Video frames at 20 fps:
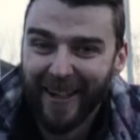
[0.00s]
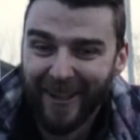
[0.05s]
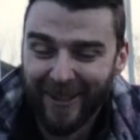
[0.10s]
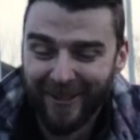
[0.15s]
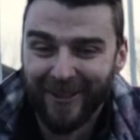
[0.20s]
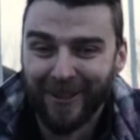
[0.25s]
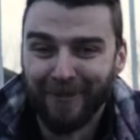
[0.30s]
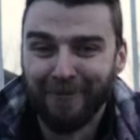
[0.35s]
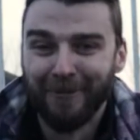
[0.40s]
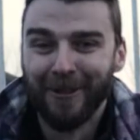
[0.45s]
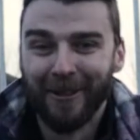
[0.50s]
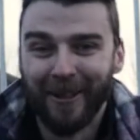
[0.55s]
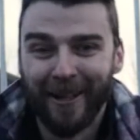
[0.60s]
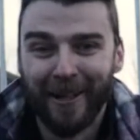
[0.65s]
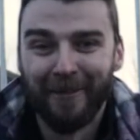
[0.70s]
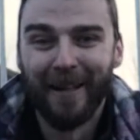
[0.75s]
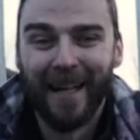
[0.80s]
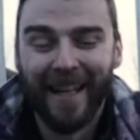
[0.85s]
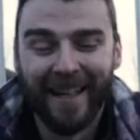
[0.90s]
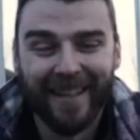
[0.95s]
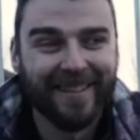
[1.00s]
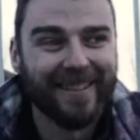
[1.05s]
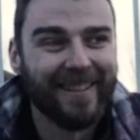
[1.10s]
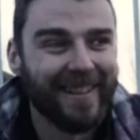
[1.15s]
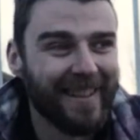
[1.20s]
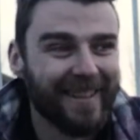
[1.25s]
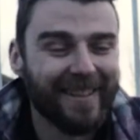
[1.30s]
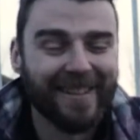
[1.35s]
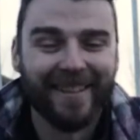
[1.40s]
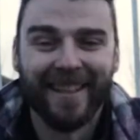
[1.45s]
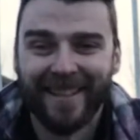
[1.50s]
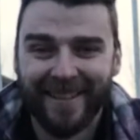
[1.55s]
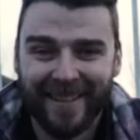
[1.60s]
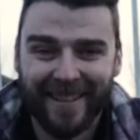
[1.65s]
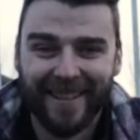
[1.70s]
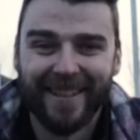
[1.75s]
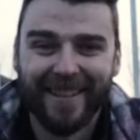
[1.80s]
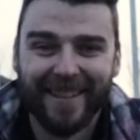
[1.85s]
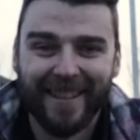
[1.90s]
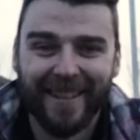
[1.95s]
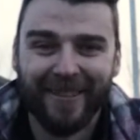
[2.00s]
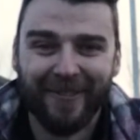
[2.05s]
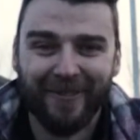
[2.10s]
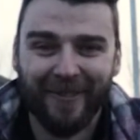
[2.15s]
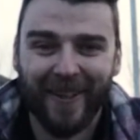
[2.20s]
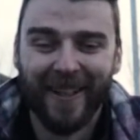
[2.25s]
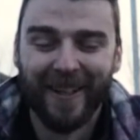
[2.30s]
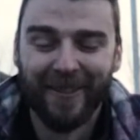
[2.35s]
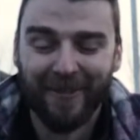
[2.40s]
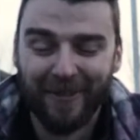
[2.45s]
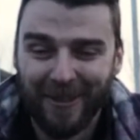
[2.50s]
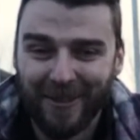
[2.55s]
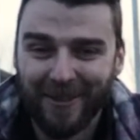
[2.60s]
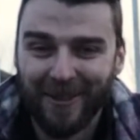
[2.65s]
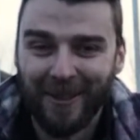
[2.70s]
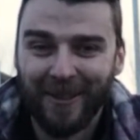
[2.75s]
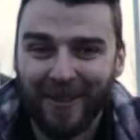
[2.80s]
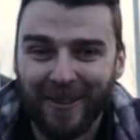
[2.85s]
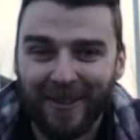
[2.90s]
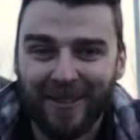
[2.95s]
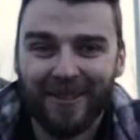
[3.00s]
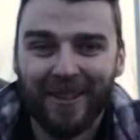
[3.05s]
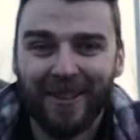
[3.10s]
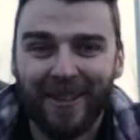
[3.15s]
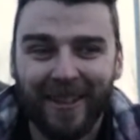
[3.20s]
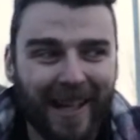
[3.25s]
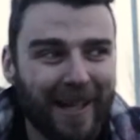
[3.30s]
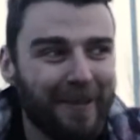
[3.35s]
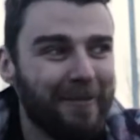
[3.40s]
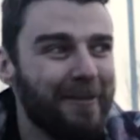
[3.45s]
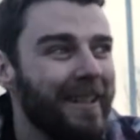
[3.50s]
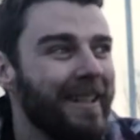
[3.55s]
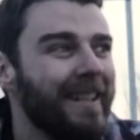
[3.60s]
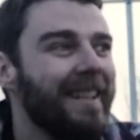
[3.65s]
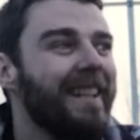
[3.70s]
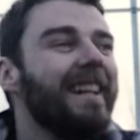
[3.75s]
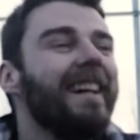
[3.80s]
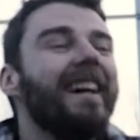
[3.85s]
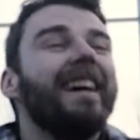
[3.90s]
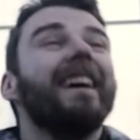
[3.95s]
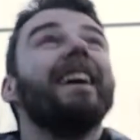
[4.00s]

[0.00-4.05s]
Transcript: over the moon. I am actually ecstatic. Um, I am so, so happy